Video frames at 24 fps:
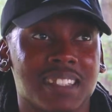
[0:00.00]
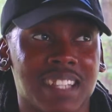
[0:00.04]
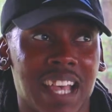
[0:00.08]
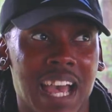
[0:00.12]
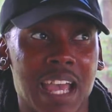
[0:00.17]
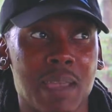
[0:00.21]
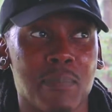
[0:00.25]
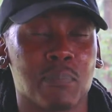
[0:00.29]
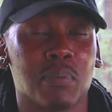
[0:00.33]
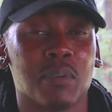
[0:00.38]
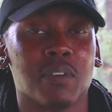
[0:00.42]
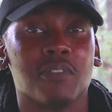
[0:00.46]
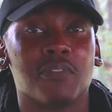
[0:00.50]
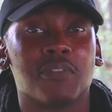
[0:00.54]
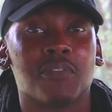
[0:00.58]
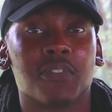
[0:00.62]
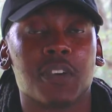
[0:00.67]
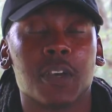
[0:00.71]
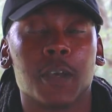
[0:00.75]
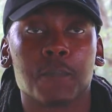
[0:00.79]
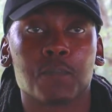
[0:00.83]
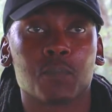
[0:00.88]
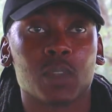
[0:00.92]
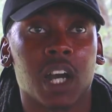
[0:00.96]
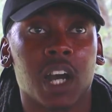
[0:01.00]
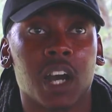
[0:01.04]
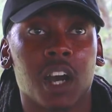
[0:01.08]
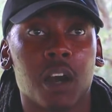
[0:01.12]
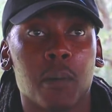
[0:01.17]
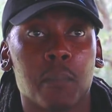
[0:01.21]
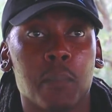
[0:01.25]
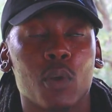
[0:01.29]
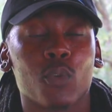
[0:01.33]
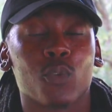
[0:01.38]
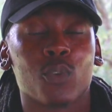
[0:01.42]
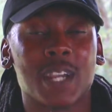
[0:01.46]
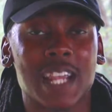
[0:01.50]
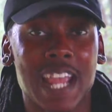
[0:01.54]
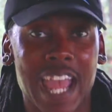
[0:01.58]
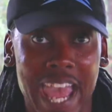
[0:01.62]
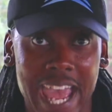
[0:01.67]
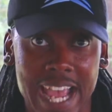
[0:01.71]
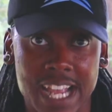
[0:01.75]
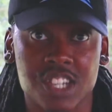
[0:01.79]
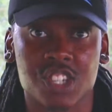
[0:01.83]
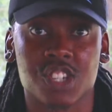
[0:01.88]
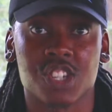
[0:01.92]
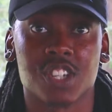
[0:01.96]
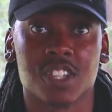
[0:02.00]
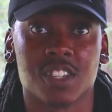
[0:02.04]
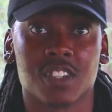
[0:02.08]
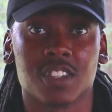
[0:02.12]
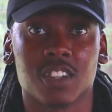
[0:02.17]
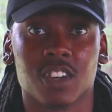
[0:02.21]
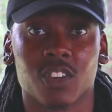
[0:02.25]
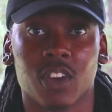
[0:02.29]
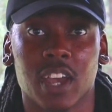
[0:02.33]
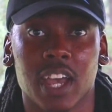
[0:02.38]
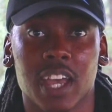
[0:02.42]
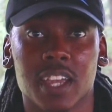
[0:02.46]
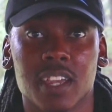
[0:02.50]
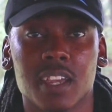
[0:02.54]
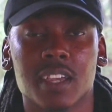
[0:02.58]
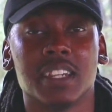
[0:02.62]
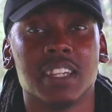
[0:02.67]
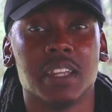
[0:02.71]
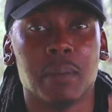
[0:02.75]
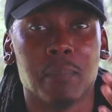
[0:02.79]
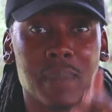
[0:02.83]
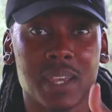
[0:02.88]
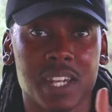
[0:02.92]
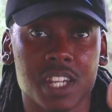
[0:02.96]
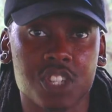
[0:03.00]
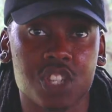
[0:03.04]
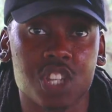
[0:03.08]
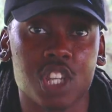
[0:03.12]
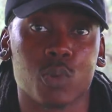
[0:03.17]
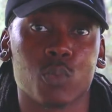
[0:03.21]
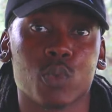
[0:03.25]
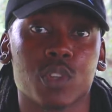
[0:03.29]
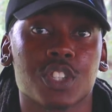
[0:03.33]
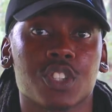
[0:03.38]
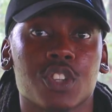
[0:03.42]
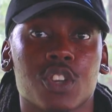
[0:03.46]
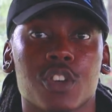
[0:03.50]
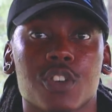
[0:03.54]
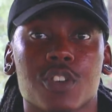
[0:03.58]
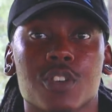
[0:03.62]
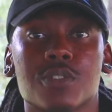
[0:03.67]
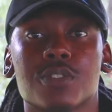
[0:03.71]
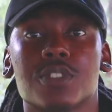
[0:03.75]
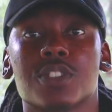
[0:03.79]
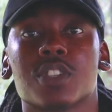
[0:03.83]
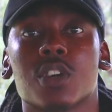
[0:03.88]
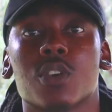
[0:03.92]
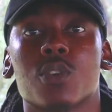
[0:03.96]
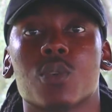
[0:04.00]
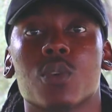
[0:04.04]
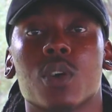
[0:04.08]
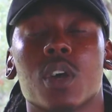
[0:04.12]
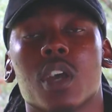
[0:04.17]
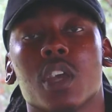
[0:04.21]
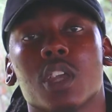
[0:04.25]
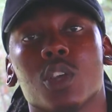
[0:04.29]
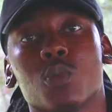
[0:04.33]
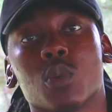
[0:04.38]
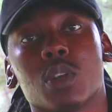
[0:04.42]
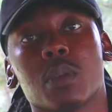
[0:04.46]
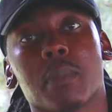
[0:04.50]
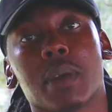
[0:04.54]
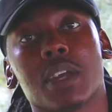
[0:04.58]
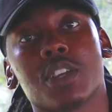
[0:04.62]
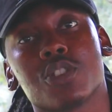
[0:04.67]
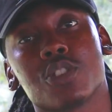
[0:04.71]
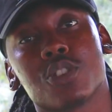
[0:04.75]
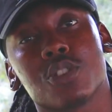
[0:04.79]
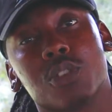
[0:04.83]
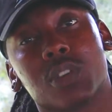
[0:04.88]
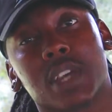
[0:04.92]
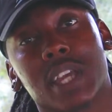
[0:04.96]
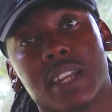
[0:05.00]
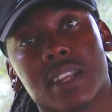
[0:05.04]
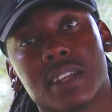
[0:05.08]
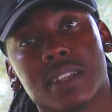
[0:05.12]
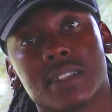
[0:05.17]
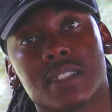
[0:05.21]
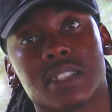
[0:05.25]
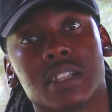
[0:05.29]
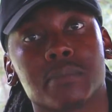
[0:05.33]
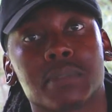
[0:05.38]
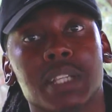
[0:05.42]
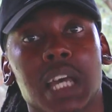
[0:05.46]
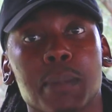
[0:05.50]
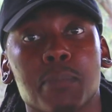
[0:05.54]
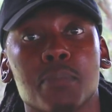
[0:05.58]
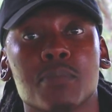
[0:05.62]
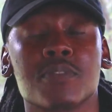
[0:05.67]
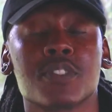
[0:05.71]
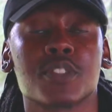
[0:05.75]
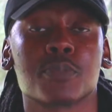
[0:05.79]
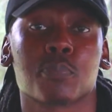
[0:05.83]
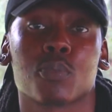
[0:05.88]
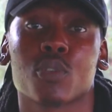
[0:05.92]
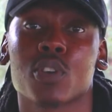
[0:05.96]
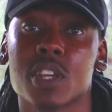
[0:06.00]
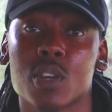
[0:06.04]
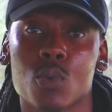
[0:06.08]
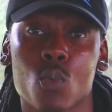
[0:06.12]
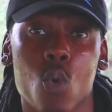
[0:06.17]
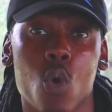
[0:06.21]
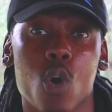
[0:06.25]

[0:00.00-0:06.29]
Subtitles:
type of reaction, okay? Diminishing returns. So you want to make sure you're getting some type of spring